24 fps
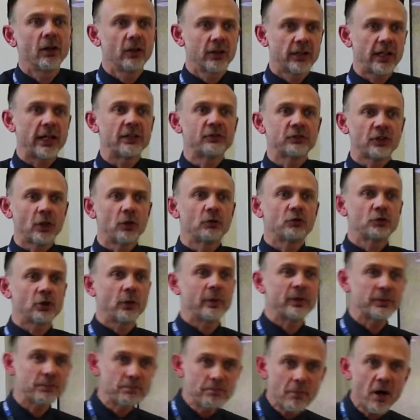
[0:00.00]
Okay, so
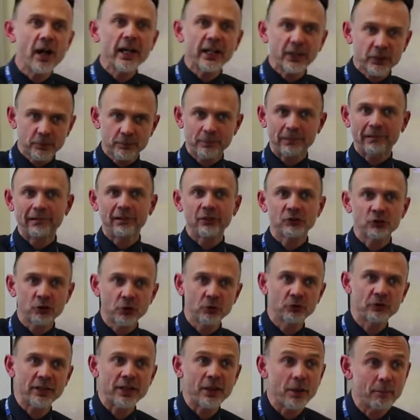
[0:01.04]
it's my experience
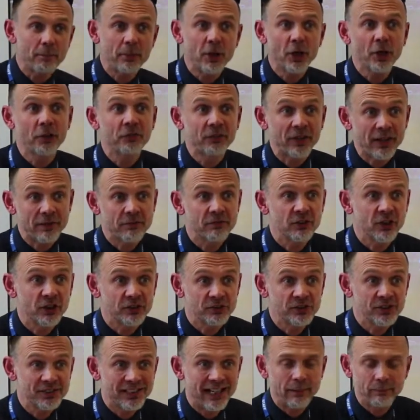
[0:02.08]
usually that birthday
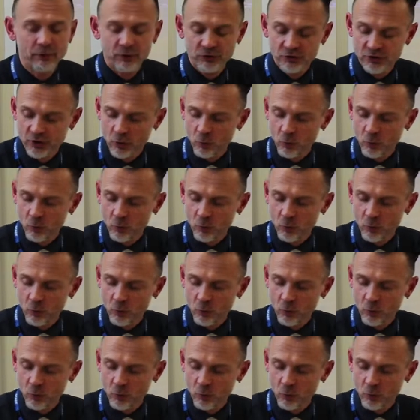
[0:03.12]
verses happen.